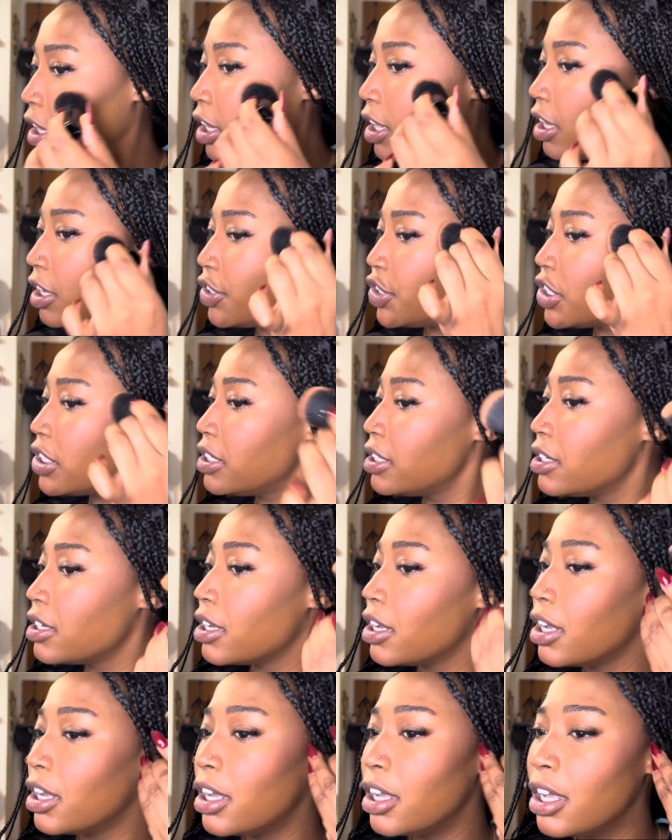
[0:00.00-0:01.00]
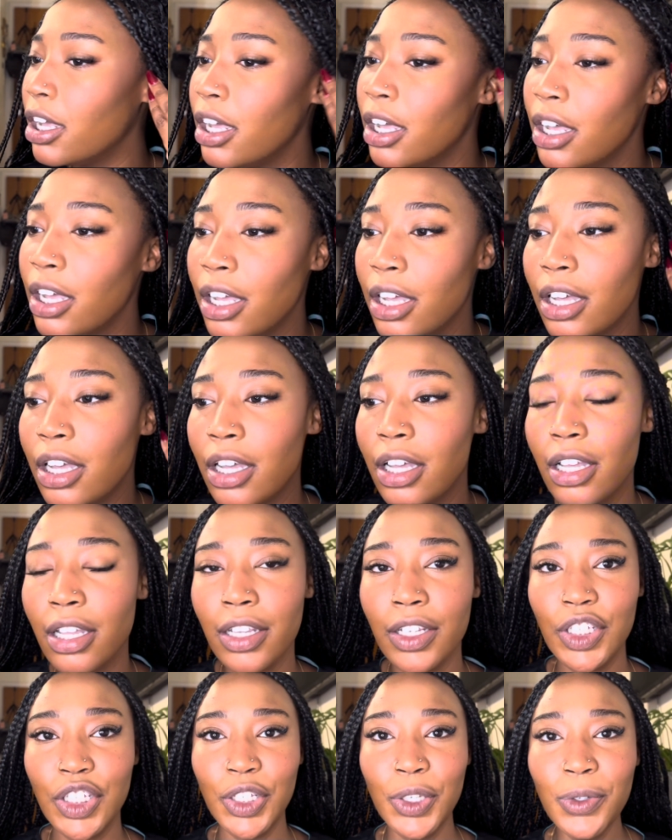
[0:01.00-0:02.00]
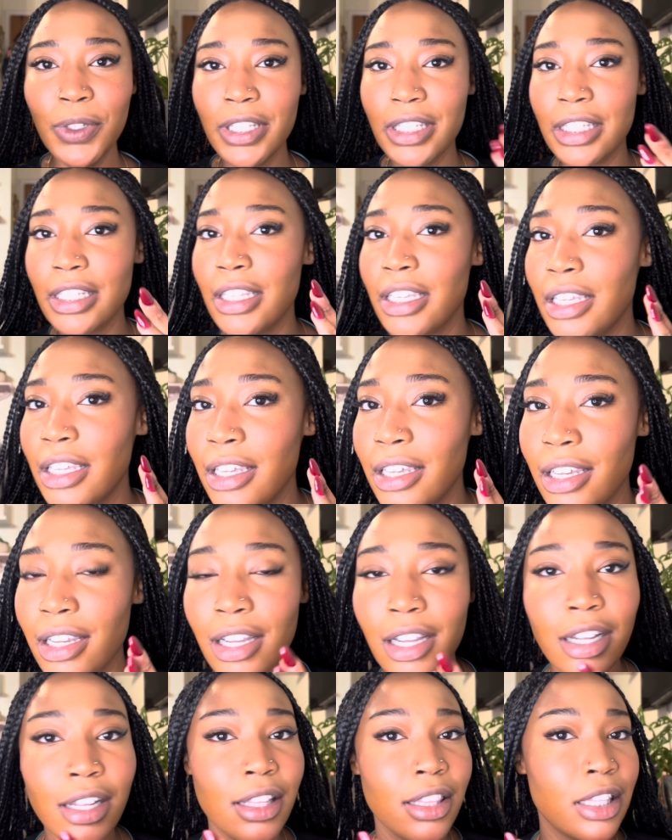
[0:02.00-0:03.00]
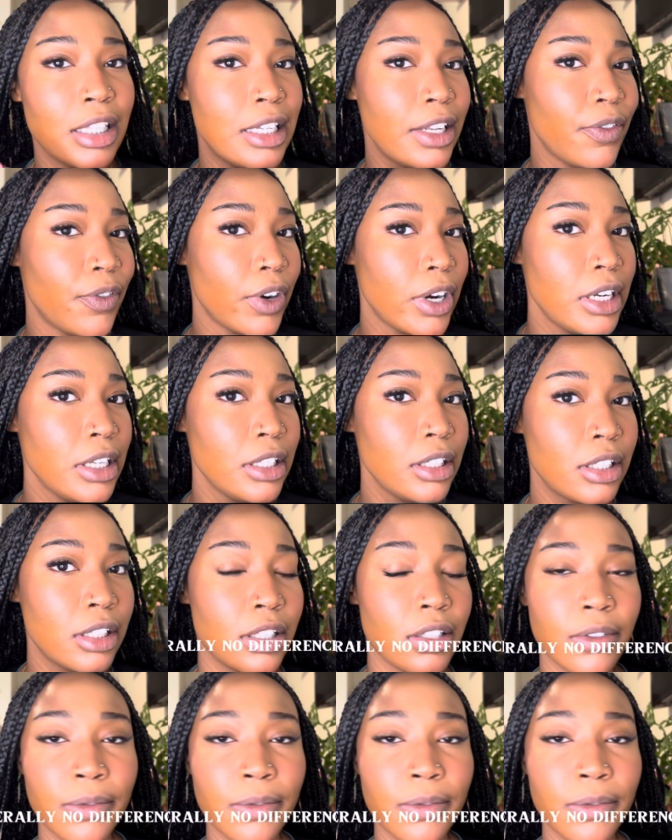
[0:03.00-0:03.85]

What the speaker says: Do you see the difference?